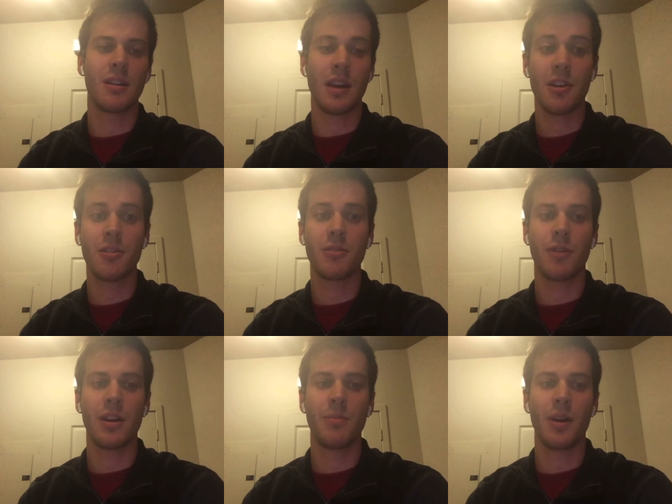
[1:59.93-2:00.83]
in air
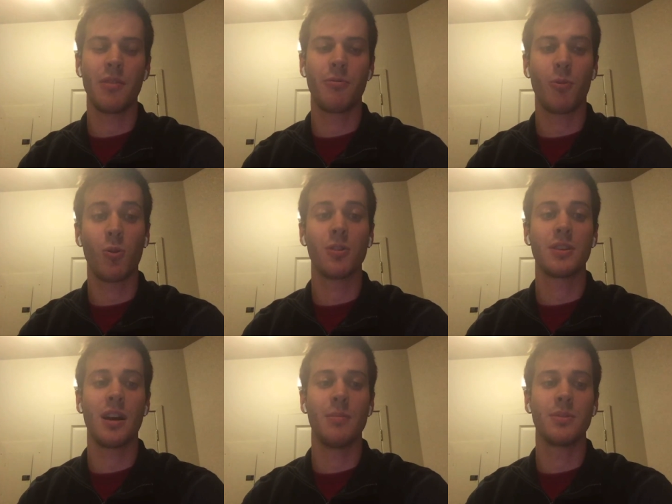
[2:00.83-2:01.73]
divided by 4
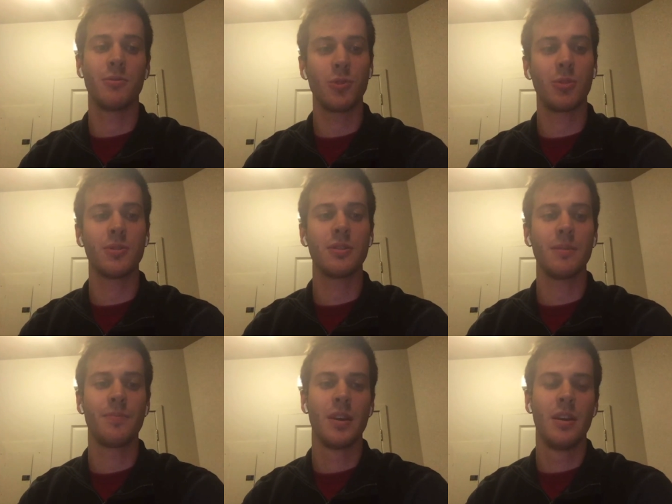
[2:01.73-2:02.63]
times the frequency.